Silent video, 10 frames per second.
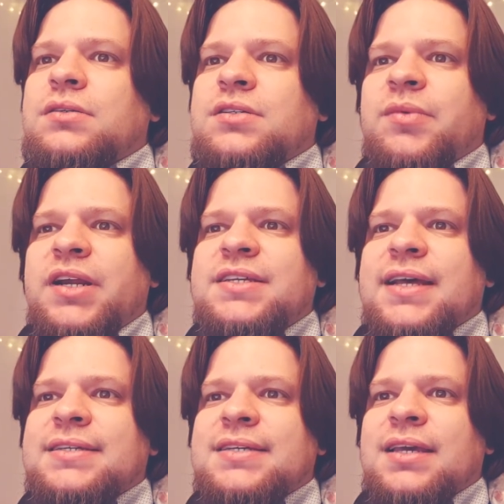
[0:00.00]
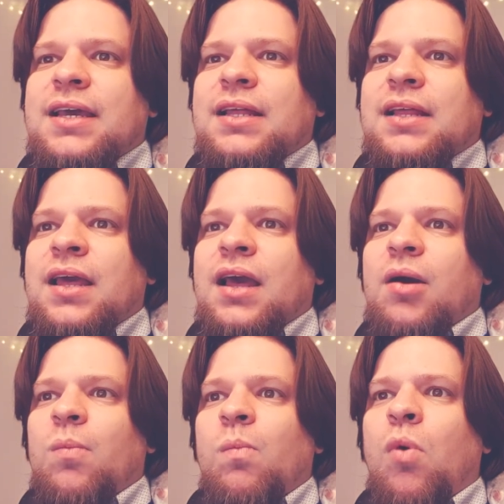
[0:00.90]
someone is asking,
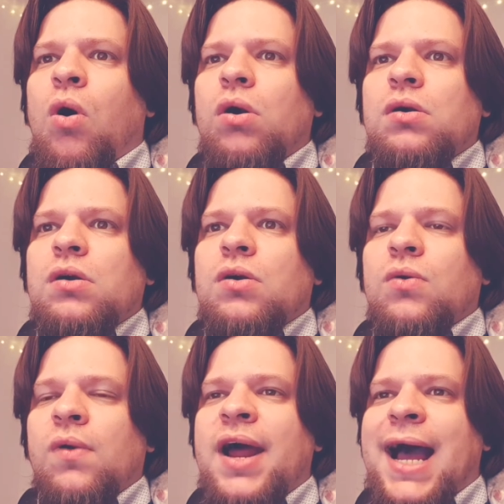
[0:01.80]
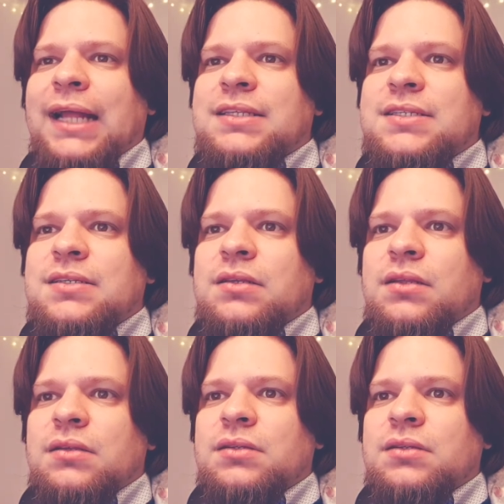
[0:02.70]
more rats!